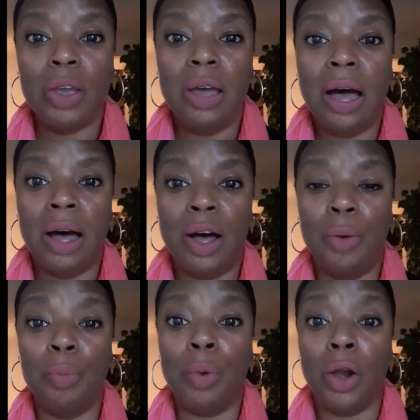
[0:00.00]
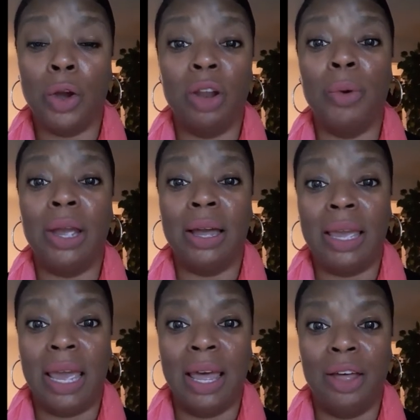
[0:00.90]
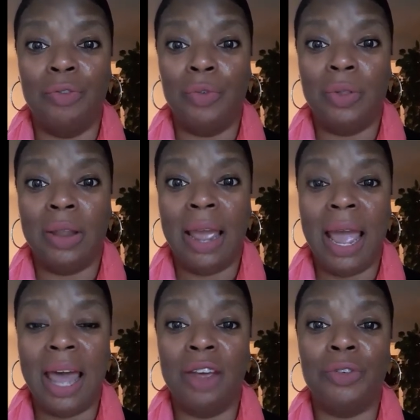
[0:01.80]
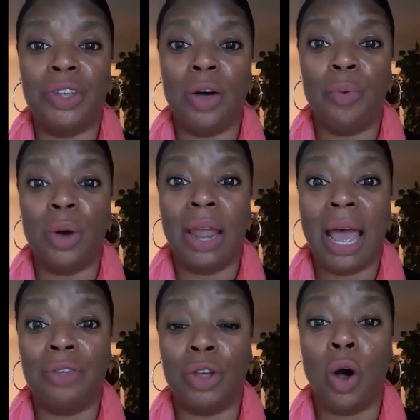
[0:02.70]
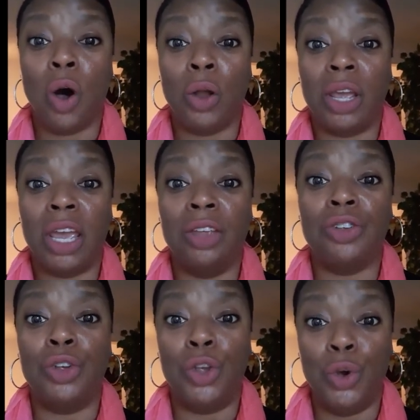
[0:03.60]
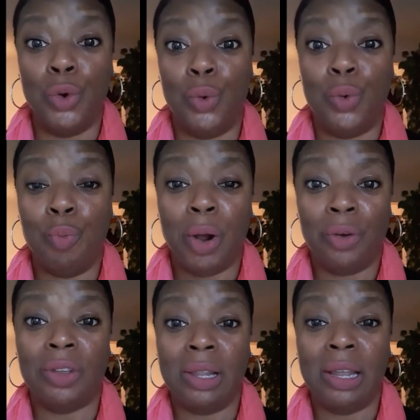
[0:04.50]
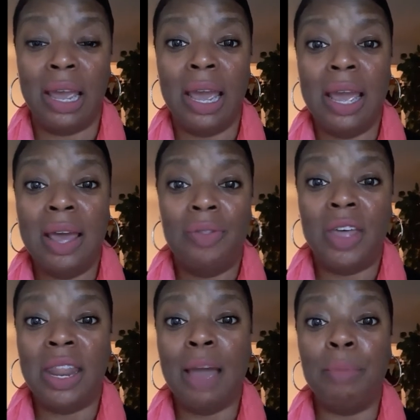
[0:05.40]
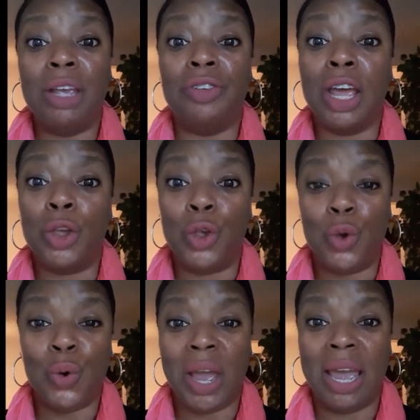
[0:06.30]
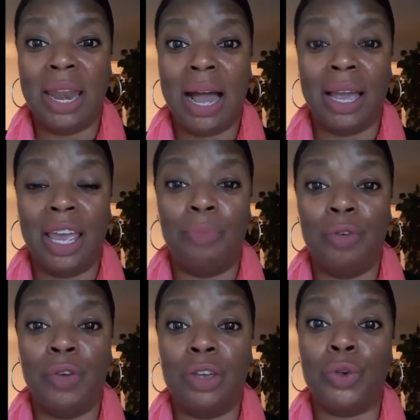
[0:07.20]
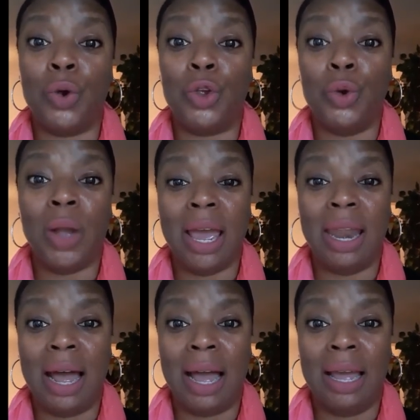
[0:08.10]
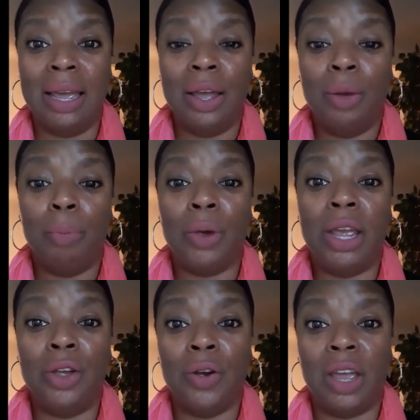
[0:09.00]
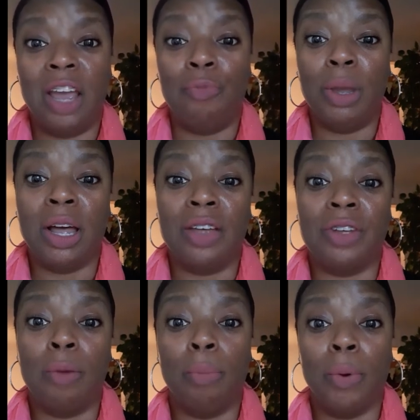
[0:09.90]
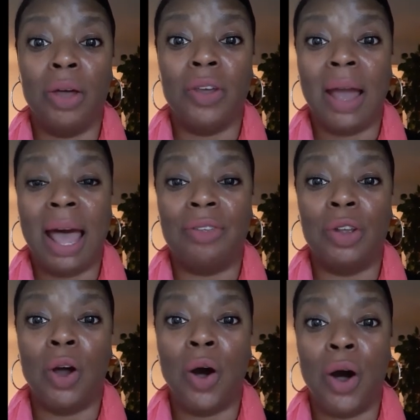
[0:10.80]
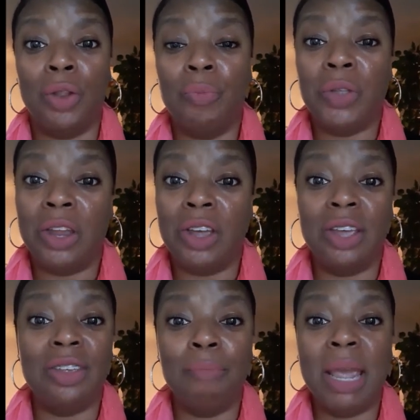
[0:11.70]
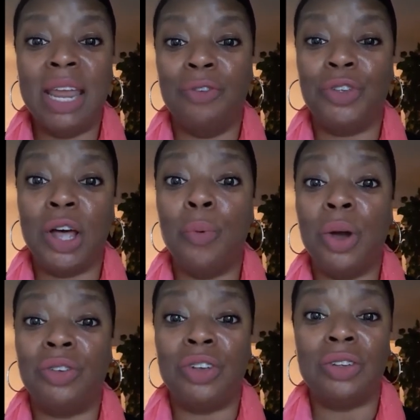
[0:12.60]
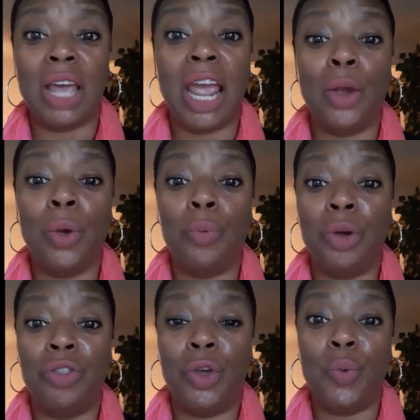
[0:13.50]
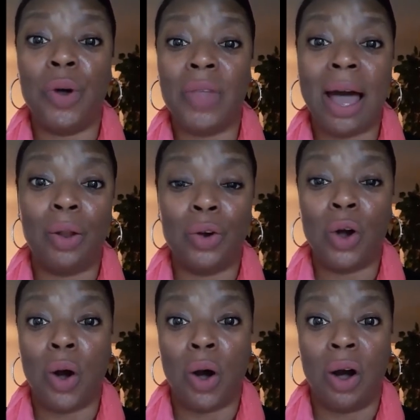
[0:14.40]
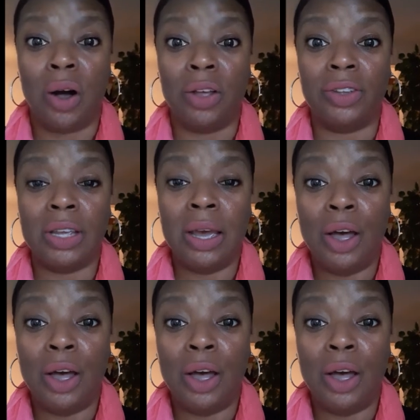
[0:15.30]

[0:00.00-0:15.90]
um, are going to bring a gift and if someone has an odd against you personally, then that means that you cannot keep the visa or you cannot bring your gift because a brother has an odd. It doesn't mean if someone's just angry with you without a cause